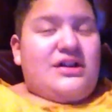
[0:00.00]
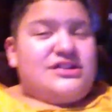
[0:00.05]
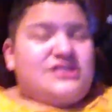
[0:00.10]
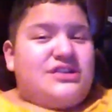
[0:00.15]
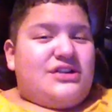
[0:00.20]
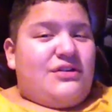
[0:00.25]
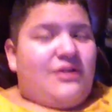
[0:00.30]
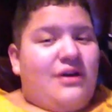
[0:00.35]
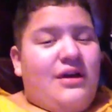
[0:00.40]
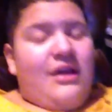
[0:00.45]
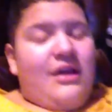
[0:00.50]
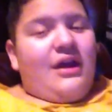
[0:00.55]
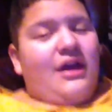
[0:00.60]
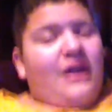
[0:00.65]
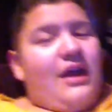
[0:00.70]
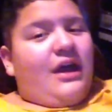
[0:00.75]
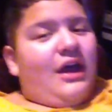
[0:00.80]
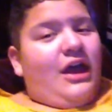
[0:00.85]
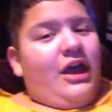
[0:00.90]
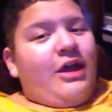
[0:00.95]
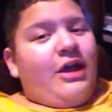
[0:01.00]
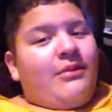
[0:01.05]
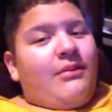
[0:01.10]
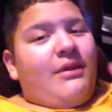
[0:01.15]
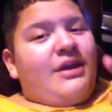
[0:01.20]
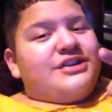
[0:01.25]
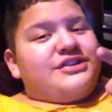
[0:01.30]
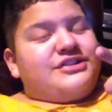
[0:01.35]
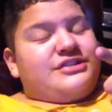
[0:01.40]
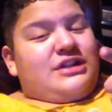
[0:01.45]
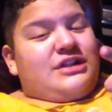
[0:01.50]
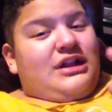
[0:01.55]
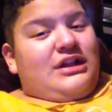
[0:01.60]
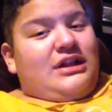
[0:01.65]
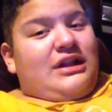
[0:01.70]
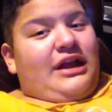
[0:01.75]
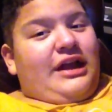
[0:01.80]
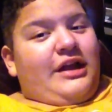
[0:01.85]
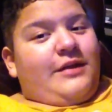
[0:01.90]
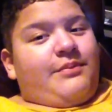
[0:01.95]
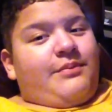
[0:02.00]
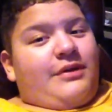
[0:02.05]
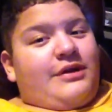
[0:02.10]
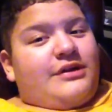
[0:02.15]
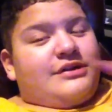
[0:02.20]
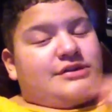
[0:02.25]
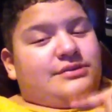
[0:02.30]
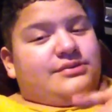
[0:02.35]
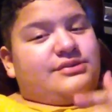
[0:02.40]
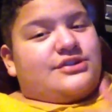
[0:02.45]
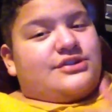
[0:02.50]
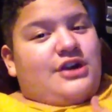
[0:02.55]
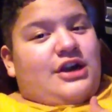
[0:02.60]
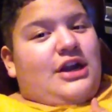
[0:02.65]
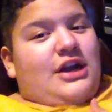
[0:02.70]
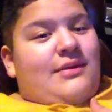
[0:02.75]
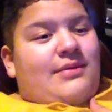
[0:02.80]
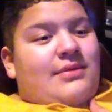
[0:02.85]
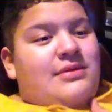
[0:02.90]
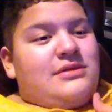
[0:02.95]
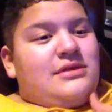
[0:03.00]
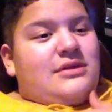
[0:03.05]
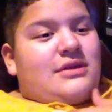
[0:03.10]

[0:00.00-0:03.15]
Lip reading: So, hey, make sure that like button, subscribe.